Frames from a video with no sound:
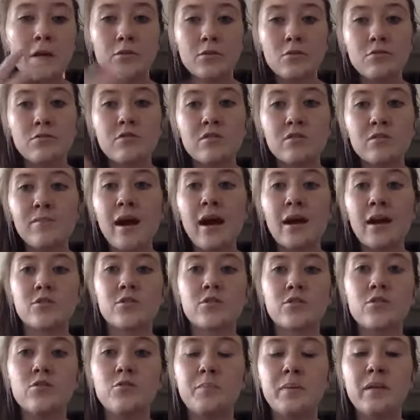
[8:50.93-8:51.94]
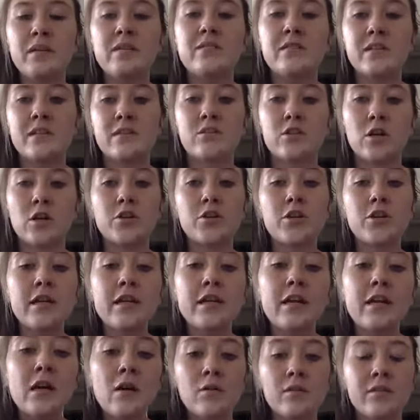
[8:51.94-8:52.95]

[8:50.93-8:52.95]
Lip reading: to smash through P600